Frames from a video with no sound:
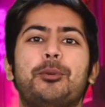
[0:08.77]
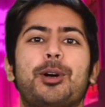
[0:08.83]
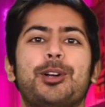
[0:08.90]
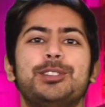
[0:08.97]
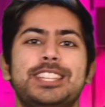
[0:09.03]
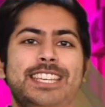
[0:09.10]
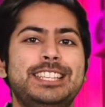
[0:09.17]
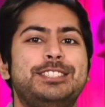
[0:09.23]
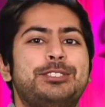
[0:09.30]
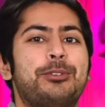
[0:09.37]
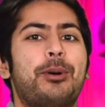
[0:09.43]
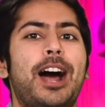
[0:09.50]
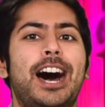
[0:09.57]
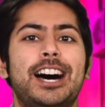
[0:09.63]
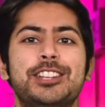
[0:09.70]
world, it's
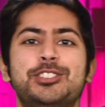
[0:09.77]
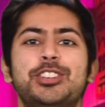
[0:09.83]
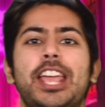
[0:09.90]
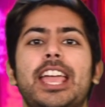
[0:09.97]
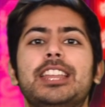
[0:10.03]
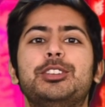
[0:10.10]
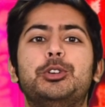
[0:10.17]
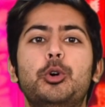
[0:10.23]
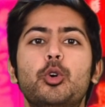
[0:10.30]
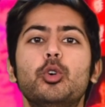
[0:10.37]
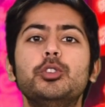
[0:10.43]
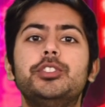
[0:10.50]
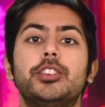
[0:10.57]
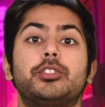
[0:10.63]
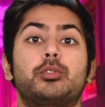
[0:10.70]
Siraj. And
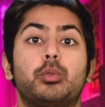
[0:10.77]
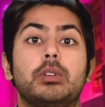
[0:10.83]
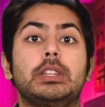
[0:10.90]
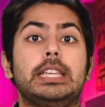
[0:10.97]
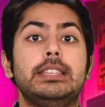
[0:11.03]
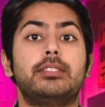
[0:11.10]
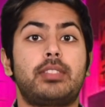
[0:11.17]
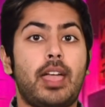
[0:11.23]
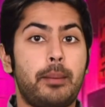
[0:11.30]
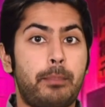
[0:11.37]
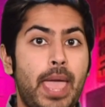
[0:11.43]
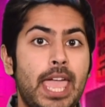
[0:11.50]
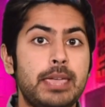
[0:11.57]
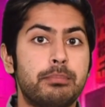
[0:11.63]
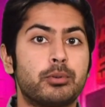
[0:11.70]
Google just released a
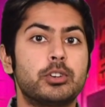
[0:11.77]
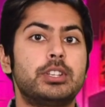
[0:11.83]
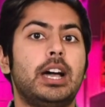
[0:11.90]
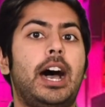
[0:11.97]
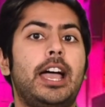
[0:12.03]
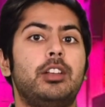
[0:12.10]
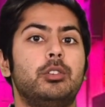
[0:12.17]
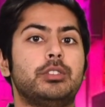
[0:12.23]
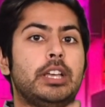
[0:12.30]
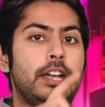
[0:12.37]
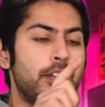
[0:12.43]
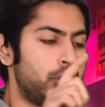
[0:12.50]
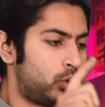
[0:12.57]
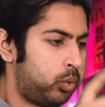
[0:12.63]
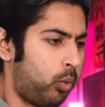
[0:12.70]
paper titled
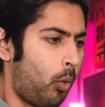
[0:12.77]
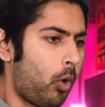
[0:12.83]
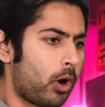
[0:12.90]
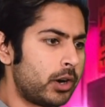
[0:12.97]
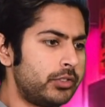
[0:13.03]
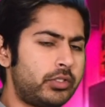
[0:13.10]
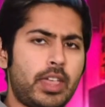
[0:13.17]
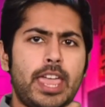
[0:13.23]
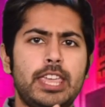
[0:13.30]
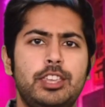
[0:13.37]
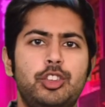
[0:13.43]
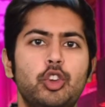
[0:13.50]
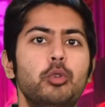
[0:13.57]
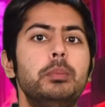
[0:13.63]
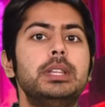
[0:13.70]
Towards a
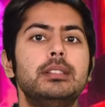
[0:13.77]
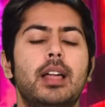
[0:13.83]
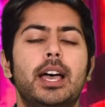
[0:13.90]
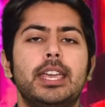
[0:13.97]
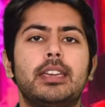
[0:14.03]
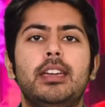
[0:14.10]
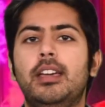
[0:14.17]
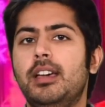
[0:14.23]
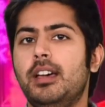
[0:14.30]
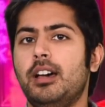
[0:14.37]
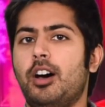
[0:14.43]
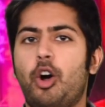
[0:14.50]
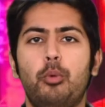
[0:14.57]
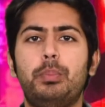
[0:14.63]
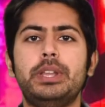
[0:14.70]
Human-Like
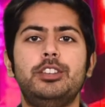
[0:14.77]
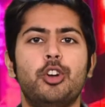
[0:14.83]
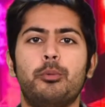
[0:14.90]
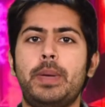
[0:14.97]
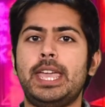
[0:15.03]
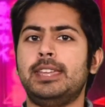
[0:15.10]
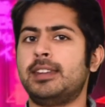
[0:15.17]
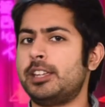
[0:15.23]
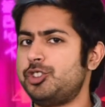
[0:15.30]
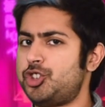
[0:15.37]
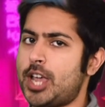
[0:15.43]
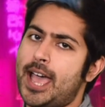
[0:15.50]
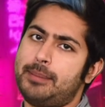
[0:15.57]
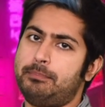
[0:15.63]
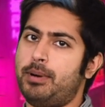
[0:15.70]
Open Domain
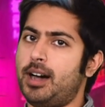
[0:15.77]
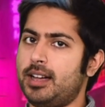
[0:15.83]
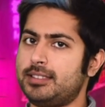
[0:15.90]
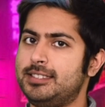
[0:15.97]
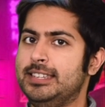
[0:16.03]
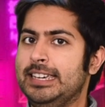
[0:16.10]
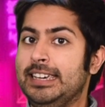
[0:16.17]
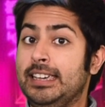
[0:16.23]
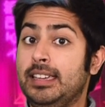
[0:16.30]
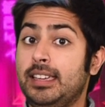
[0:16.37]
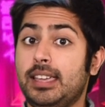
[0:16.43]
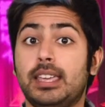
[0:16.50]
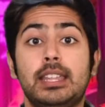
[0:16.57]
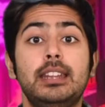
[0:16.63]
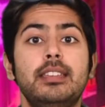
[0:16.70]
Chatbot.
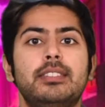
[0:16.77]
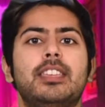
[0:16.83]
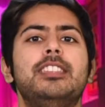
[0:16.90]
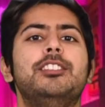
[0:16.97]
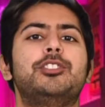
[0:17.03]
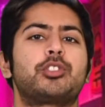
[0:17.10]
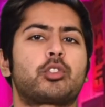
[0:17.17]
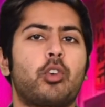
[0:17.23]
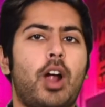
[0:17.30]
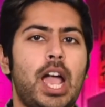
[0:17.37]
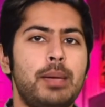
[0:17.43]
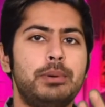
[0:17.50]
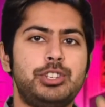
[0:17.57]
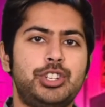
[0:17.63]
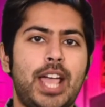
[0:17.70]
In it, they
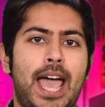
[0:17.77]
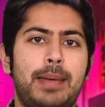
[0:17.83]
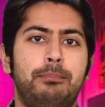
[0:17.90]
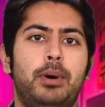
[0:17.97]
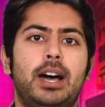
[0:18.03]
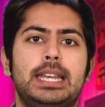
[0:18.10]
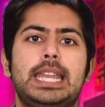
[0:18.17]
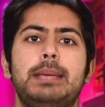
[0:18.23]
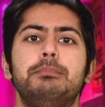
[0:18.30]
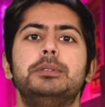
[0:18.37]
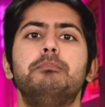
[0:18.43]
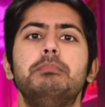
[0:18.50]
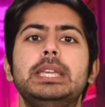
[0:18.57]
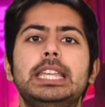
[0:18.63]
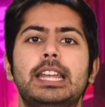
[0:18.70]
describe a chatbot named
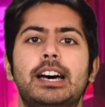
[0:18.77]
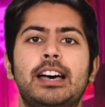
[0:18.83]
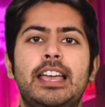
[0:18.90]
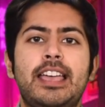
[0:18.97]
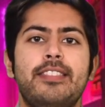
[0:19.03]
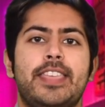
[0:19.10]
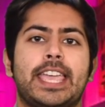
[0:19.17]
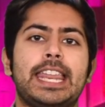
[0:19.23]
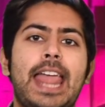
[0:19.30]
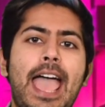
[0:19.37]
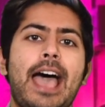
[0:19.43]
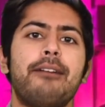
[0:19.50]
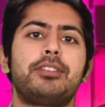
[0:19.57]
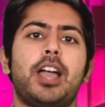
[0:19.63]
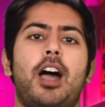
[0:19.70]
Meena that can
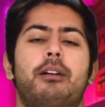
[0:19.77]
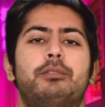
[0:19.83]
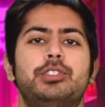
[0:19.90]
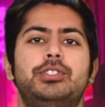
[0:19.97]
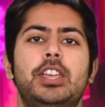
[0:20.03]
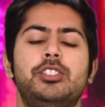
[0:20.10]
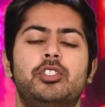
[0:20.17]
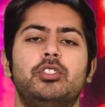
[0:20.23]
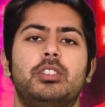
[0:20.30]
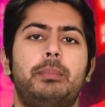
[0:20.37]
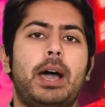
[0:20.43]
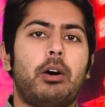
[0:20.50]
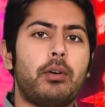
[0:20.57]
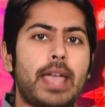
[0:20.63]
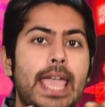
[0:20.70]
have conversations
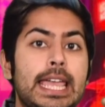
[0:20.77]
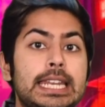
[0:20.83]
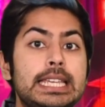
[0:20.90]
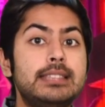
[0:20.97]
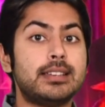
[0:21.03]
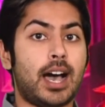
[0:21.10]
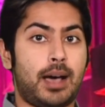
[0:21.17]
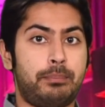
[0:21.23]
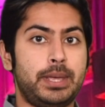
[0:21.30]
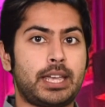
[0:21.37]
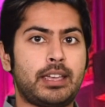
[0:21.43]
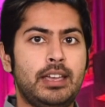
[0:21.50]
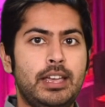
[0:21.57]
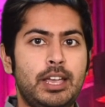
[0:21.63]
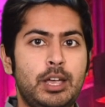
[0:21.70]
about any topic